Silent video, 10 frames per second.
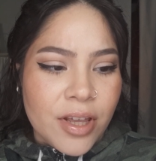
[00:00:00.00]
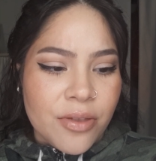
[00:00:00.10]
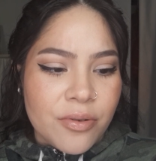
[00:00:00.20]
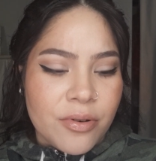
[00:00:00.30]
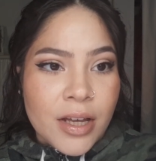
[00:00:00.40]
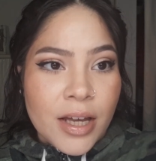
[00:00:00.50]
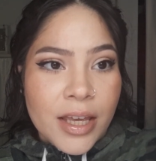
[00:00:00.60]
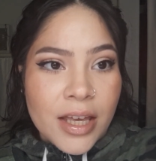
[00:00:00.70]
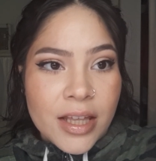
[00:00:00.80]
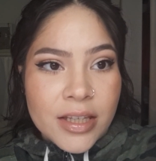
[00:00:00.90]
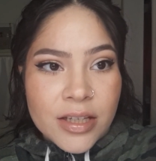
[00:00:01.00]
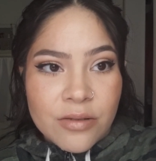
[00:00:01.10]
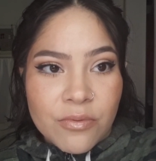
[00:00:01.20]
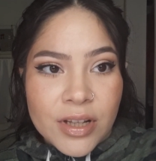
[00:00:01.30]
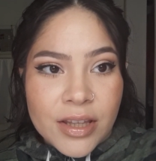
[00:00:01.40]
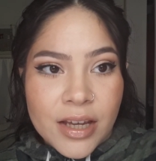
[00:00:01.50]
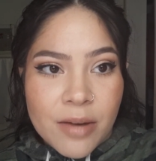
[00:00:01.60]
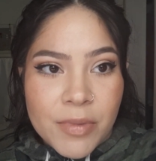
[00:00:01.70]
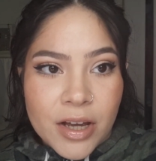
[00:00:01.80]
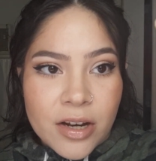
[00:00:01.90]
through. Again, this is one thing
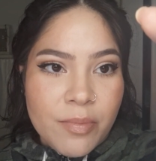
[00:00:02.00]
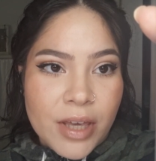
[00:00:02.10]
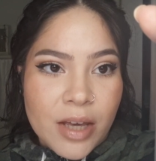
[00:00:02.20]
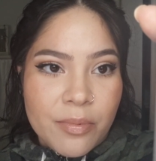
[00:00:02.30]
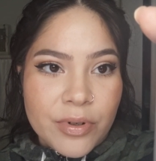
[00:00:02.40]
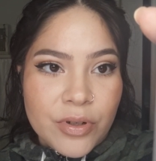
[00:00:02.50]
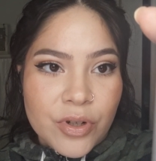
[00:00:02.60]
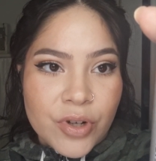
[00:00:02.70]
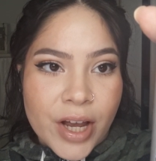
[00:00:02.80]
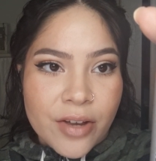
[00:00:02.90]
I'm not going to be able to track